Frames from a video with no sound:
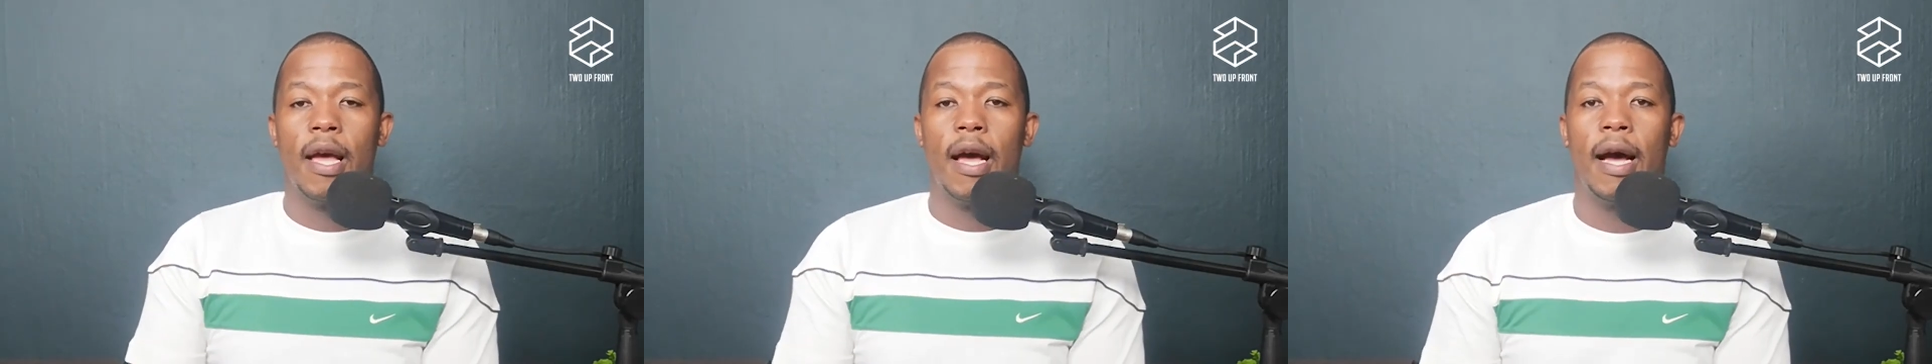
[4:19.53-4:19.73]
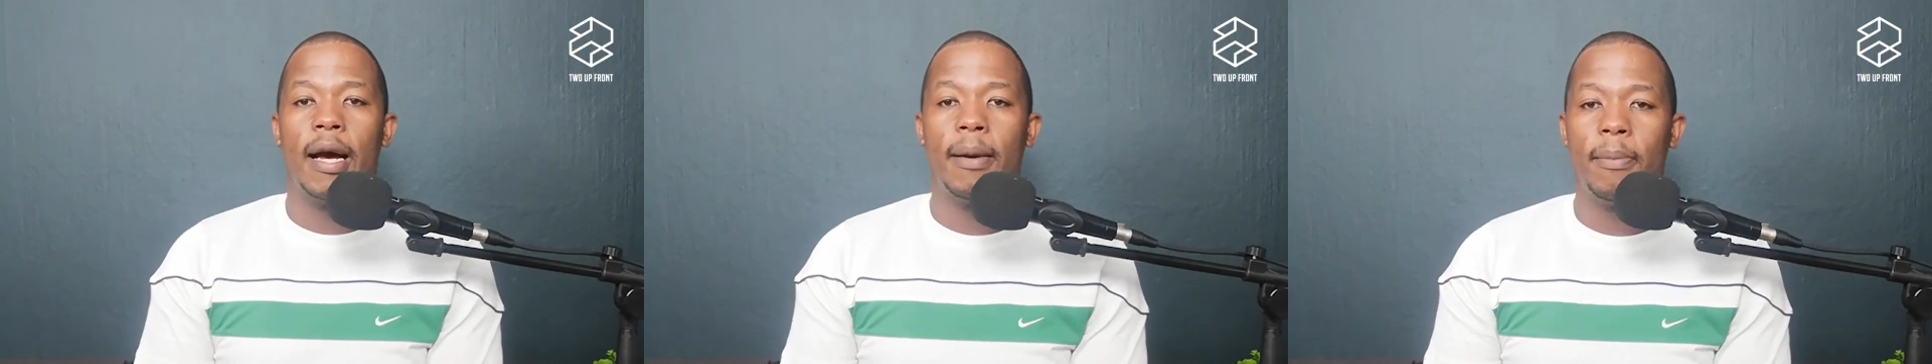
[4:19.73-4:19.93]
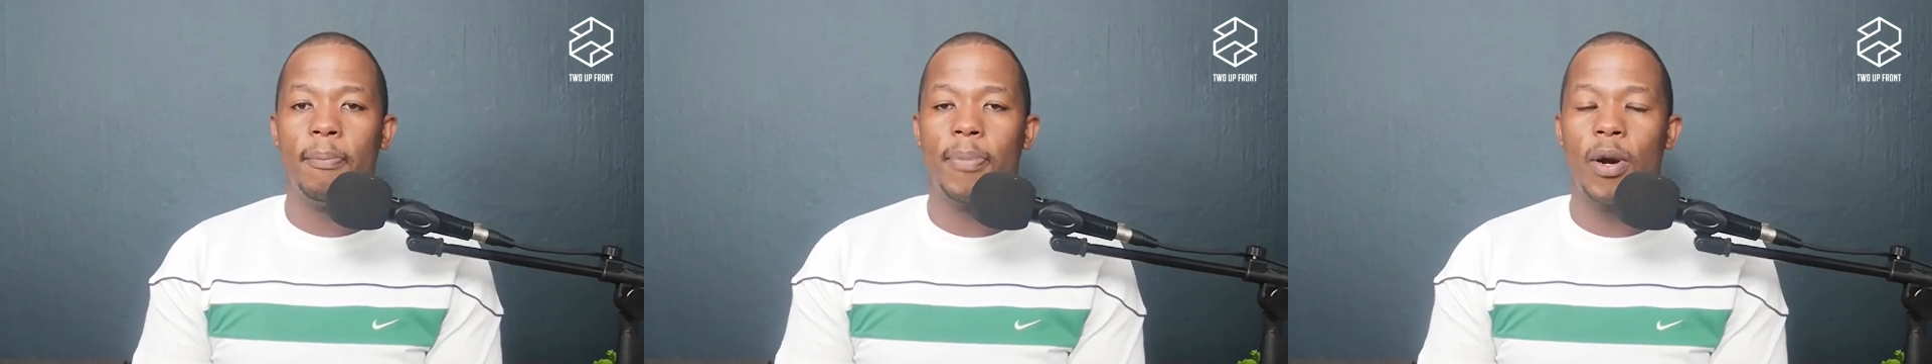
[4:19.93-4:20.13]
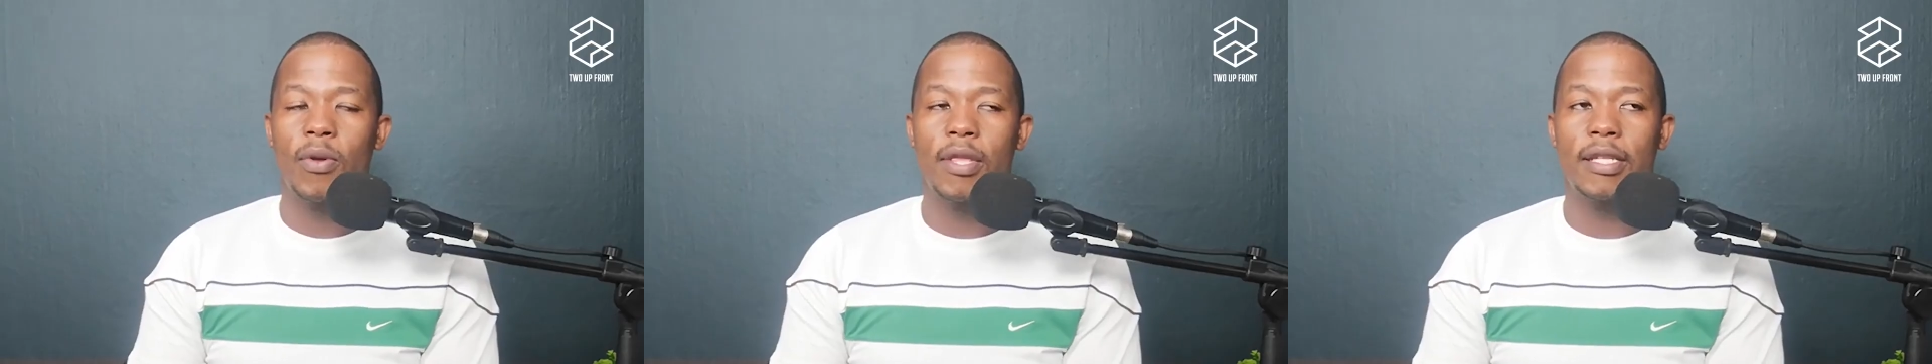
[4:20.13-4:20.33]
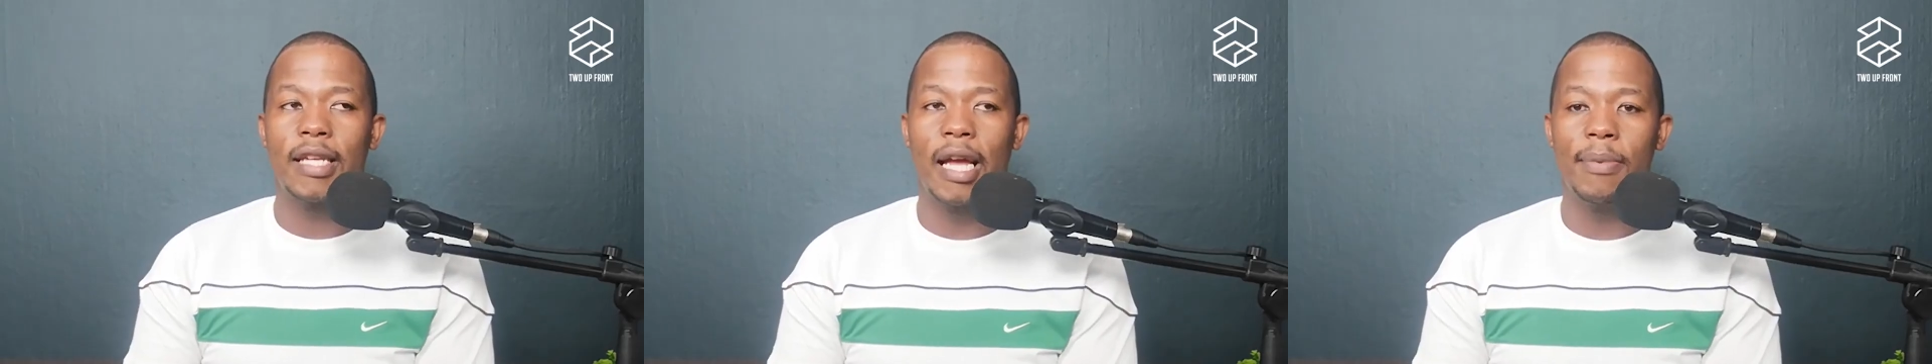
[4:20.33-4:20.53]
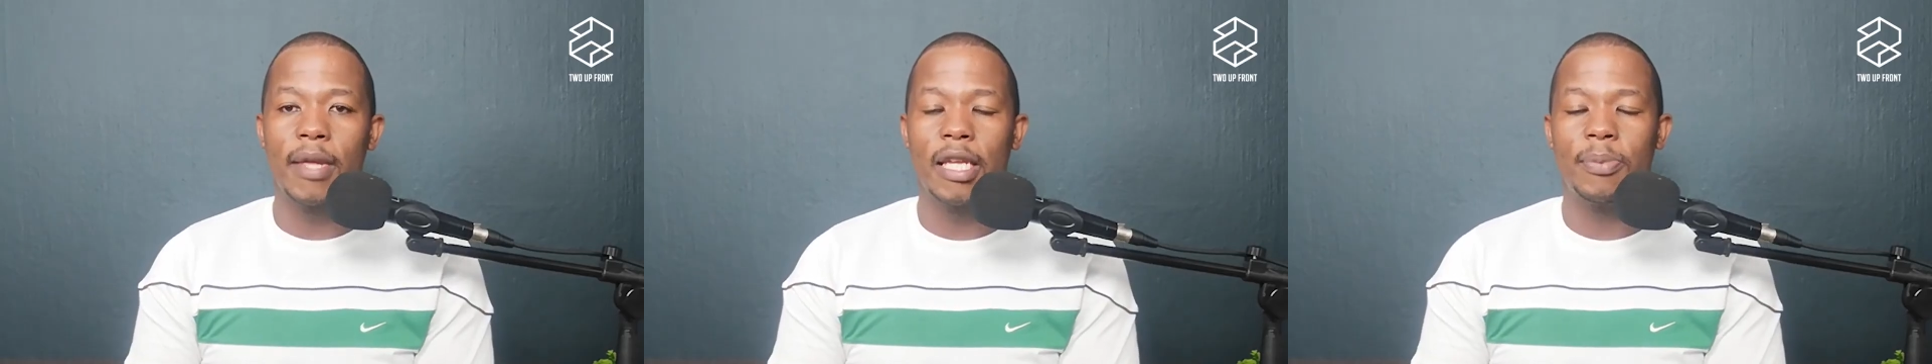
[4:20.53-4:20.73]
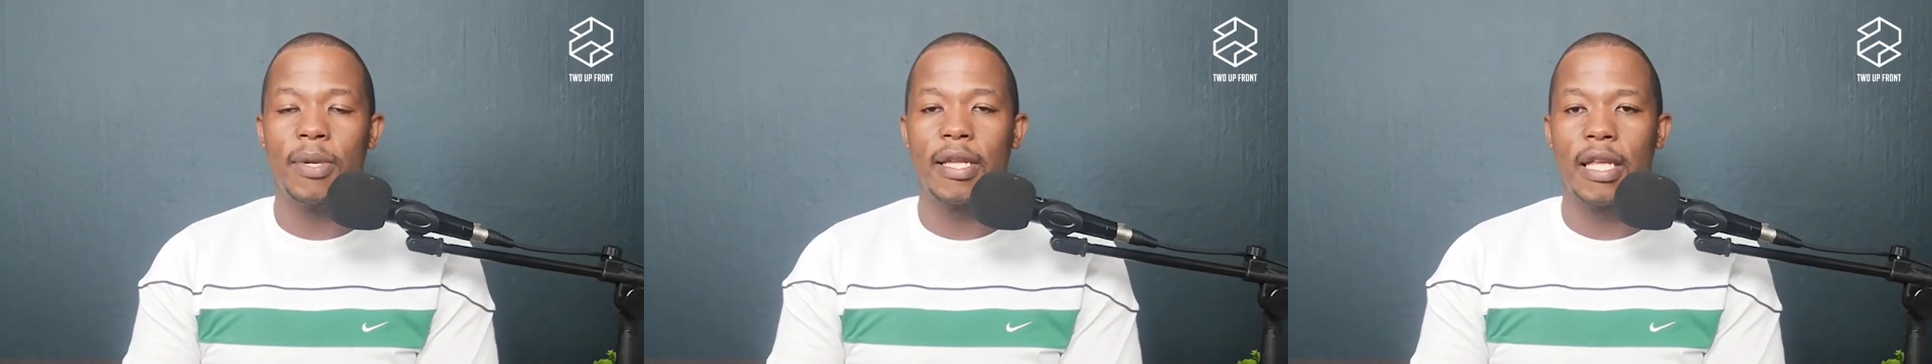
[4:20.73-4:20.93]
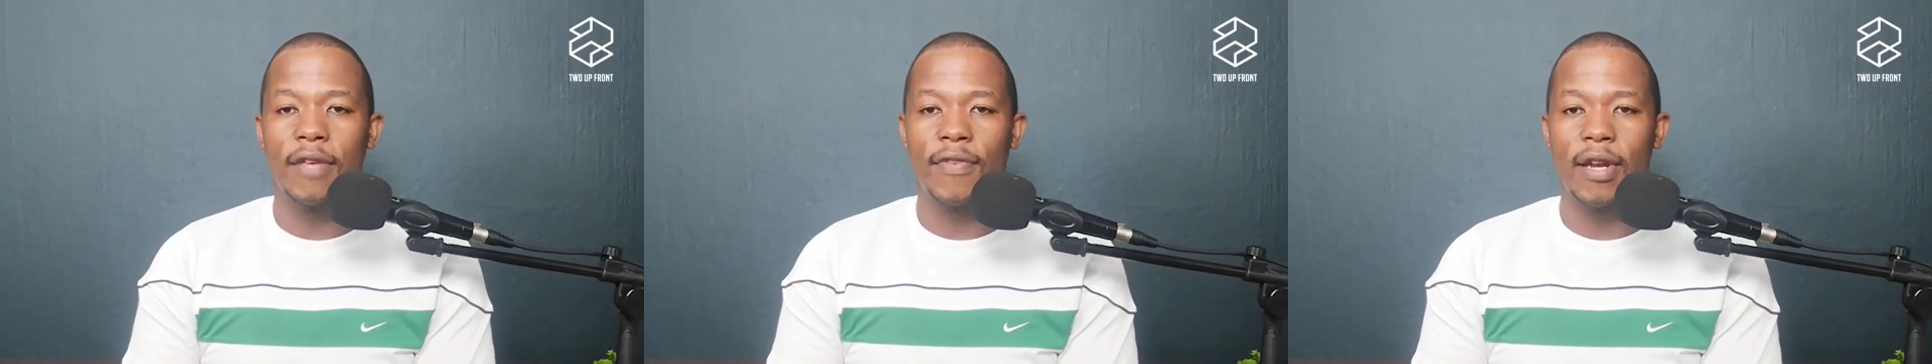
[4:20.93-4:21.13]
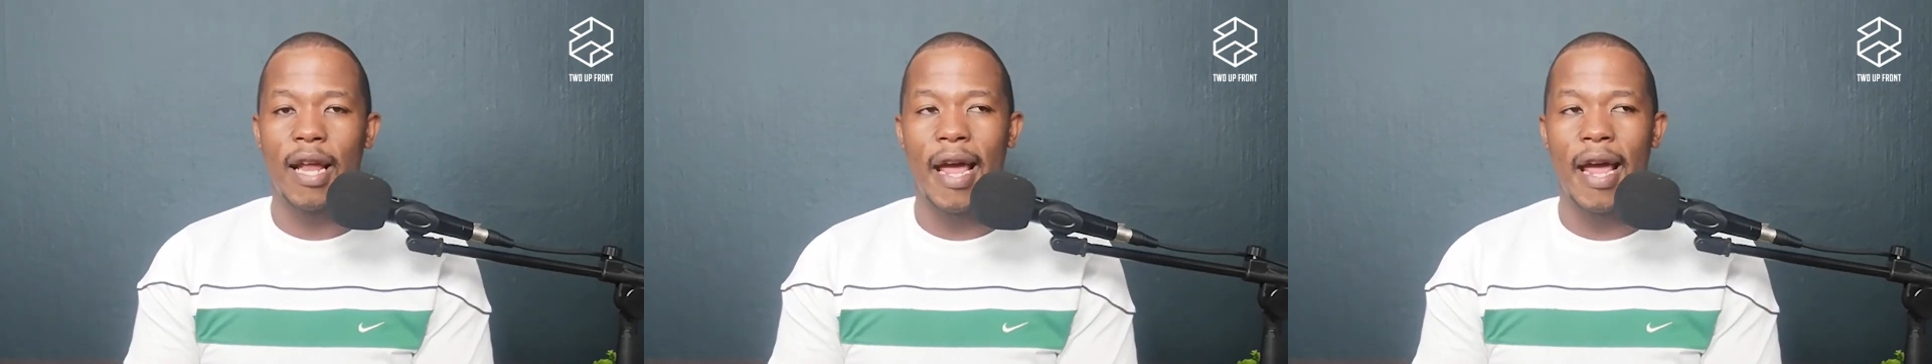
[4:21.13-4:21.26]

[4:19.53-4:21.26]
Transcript: But with the time that he's been given,